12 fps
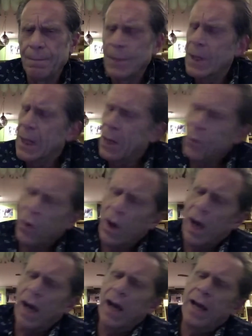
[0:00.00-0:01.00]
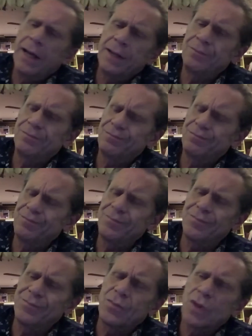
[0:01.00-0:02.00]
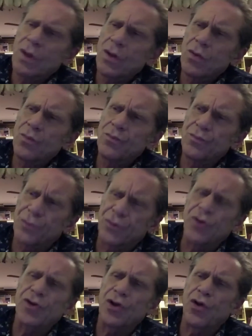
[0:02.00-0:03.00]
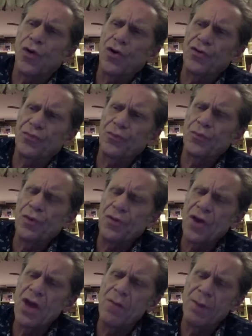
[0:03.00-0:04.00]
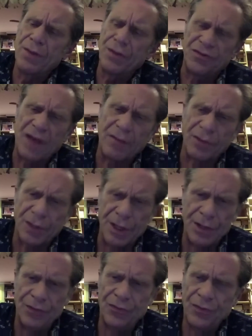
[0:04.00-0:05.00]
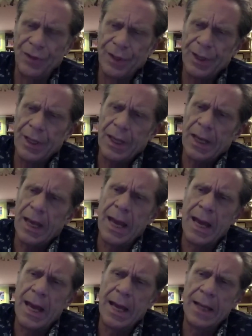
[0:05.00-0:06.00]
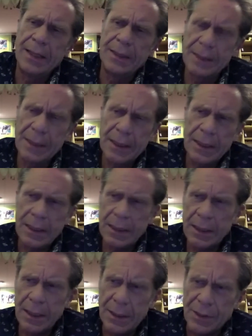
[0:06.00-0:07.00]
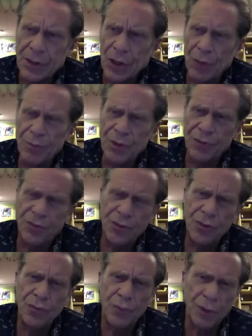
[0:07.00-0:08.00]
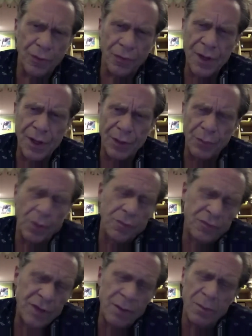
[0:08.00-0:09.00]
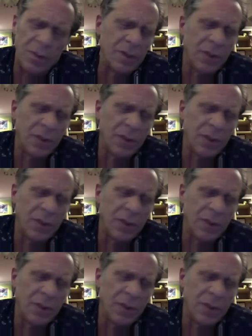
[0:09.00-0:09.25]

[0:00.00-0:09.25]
Well, I took a course with him in the 70s. And he taught me two real things. Well, he